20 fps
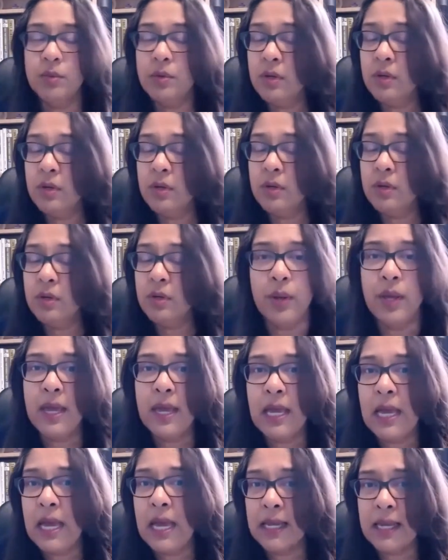You know,
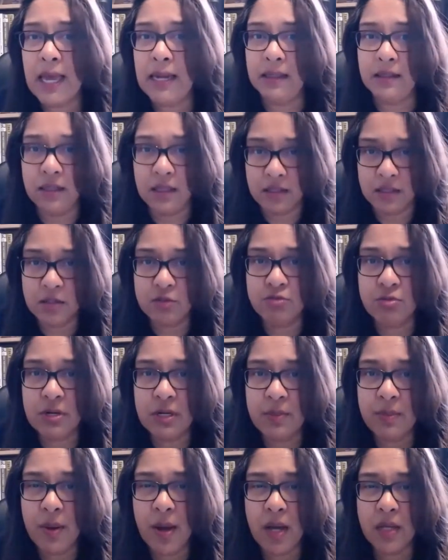again, this is
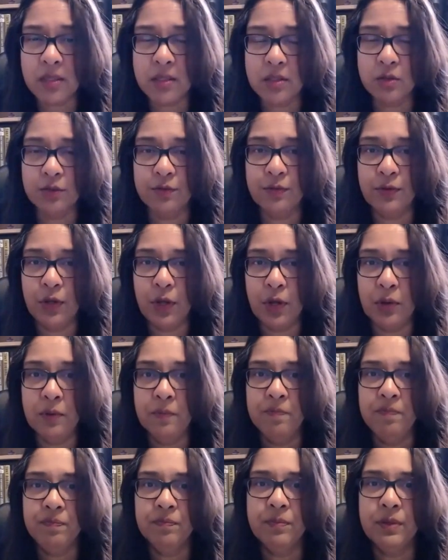really personal for you,
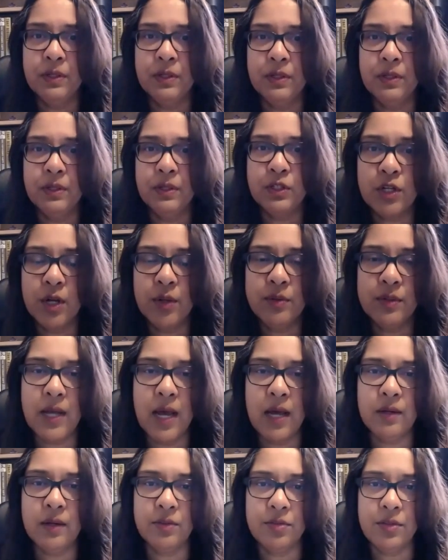but just slow
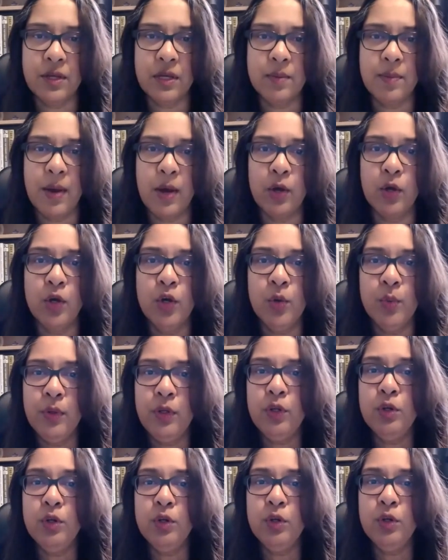down and think about who are
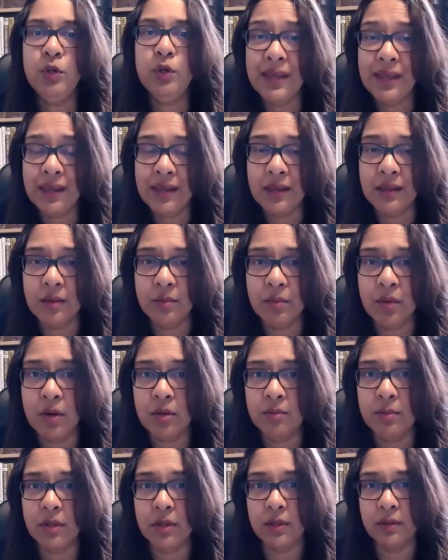you being in the
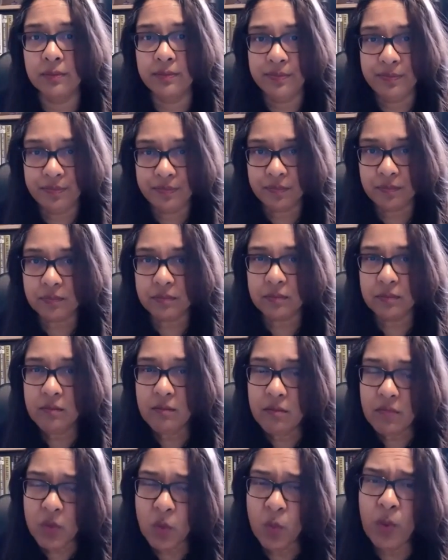moment
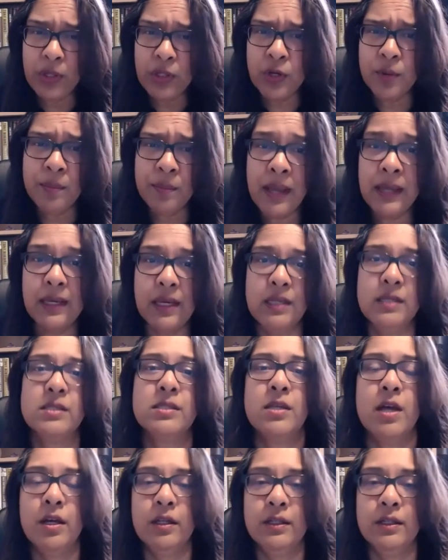when you're making
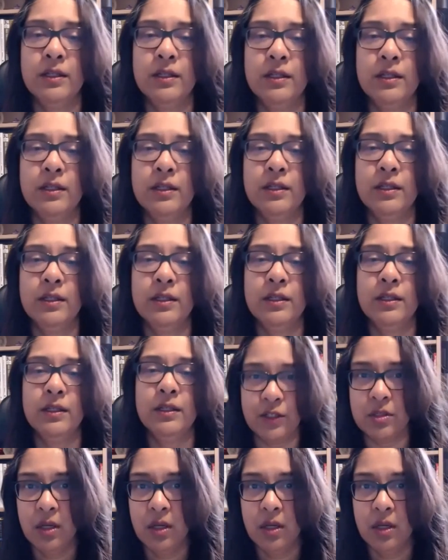certain decisions?